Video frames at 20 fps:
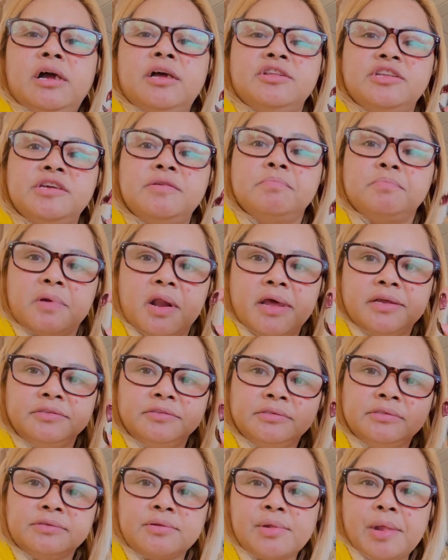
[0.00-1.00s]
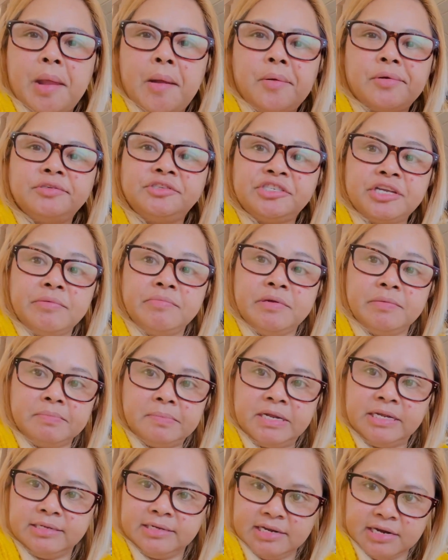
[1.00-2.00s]
implant, same
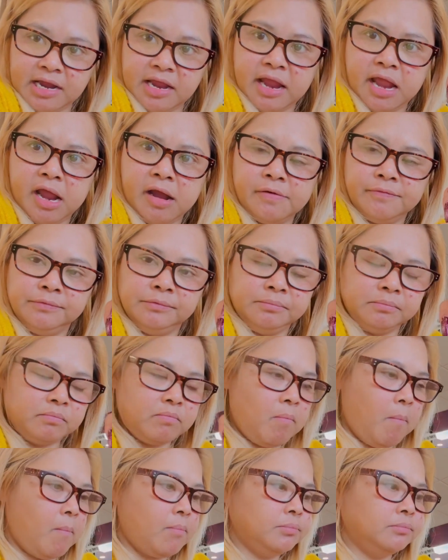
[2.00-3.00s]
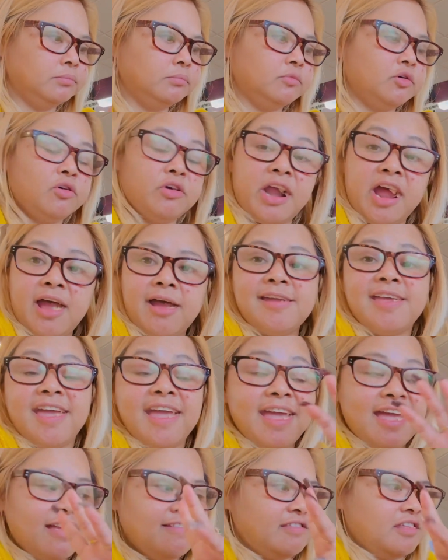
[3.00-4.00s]
implant that I have, or I
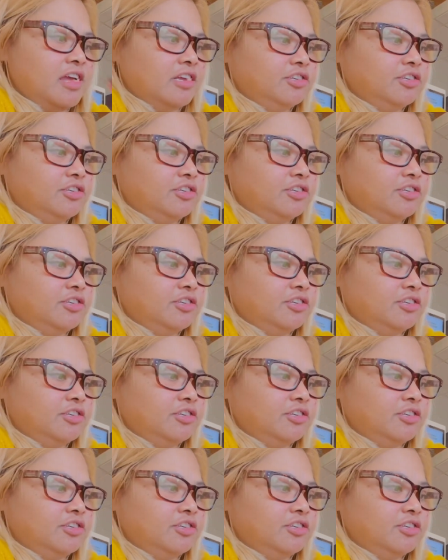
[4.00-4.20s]
had,